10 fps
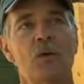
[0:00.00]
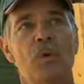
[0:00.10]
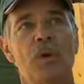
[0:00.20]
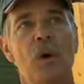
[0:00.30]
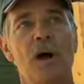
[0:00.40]

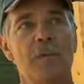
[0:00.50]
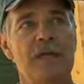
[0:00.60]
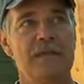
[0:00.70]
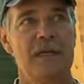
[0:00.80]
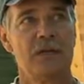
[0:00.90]
required me
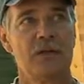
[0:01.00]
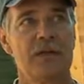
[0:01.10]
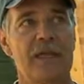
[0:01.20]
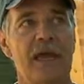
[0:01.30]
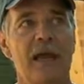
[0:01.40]
to take a
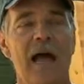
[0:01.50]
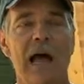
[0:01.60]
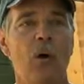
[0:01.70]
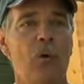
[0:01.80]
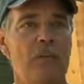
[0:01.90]
look at
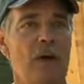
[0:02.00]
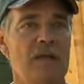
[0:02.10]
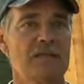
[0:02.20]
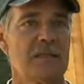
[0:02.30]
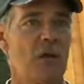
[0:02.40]
how we
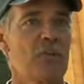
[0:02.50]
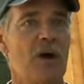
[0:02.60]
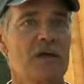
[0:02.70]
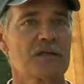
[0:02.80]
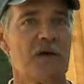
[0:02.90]
might sell
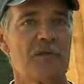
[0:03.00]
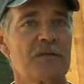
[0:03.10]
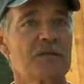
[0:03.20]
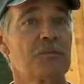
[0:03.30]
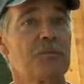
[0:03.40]
products off
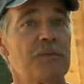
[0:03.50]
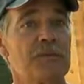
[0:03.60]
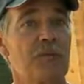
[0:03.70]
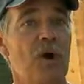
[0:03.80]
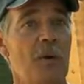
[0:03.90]
of this
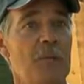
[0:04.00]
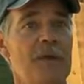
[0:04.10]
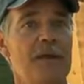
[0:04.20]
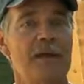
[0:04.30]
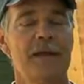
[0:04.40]
property.
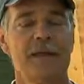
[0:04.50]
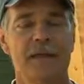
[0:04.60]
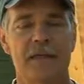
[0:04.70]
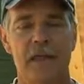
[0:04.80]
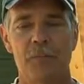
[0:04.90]

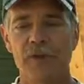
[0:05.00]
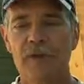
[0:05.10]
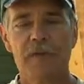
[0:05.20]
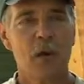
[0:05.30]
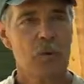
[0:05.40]
And
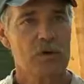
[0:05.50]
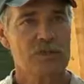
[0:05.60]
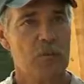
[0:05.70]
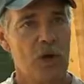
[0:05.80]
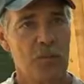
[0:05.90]
being that we're a
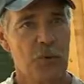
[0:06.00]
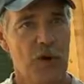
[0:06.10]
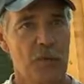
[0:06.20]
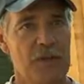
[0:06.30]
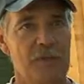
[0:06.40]
small
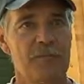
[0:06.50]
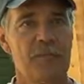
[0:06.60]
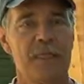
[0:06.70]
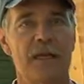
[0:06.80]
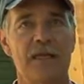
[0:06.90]
property,
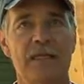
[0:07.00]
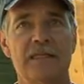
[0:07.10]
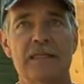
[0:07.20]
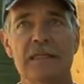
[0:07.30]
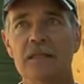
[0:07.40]
it
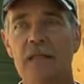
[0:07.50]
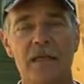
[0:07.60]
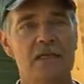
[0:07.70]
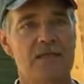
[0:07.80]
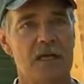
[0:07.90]
didn't
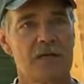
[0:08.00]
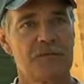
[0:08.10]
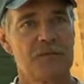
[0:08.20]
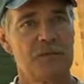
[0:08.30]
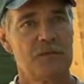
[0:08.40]
lend
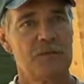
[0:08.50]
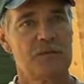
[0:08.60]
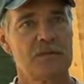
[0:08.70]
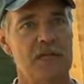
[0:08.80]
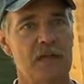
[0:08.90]
itself to
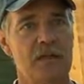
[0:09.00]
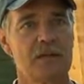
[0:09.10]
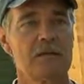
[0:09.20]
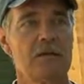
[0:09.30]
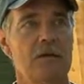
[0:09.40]

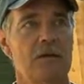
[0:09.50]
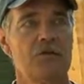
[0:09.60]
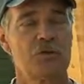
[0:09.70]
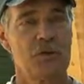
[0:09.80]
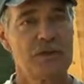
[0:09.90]
selling
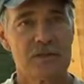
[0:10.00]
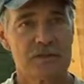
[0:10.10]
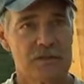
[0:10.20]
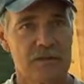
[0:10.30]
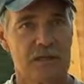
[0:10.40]

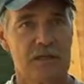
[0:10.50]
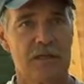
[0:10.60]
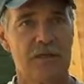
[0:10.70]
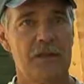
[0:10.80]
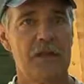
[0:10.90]
trees.
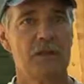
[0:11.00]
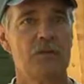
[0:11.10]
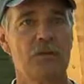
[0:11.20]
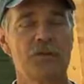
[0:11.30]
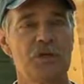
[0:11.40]
The
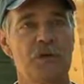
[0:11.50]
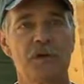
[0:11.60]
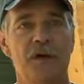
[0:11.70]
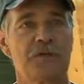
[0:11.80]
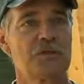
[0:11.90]
return
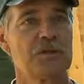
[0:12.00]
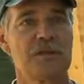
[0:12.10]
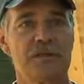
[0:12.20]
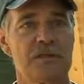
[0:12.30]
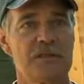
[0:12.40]
on the
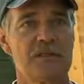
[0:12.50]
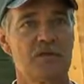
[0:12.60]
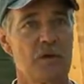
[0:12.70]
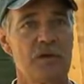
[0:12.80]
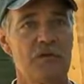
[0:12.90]
trees is
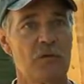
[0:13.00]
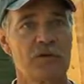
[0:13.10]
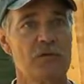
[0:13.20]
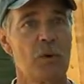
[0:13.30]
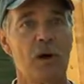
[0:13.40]
very, very
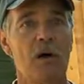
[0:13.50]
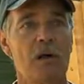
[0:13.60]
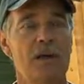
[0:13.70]
small,